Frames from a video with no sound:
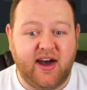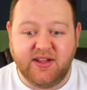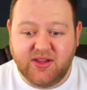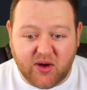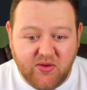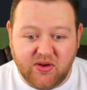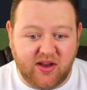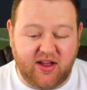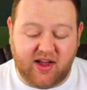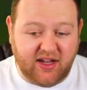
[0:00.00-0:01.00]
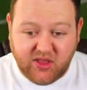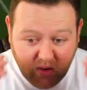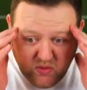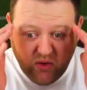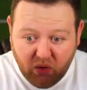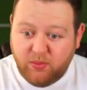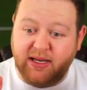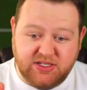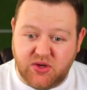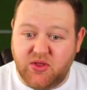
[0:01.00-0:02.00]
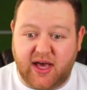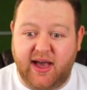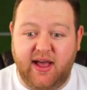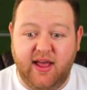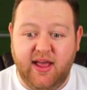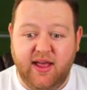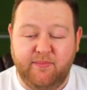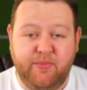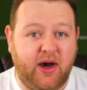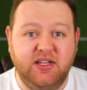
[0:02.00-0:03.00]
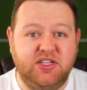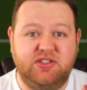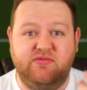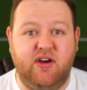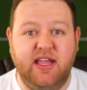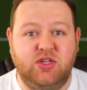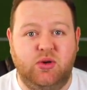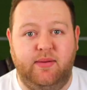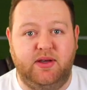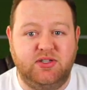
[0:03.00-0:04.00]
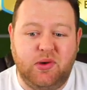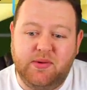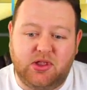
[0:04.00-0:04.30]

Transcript: I don't normally do that, but I just rage quit because we